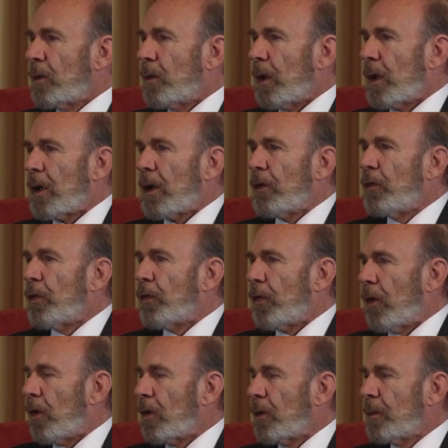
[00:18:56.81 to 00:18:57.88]
wherein
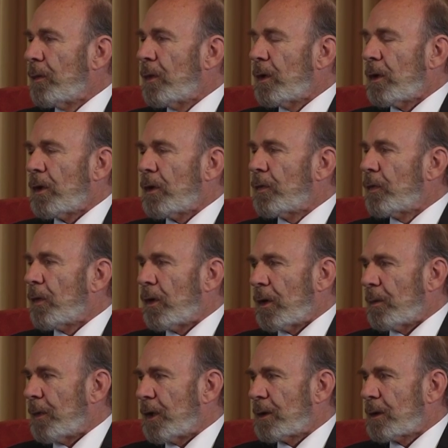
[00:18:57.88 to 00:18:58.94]
form or
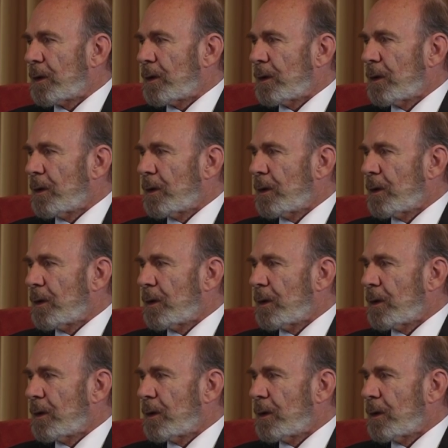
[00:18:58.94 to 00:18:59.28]
formless.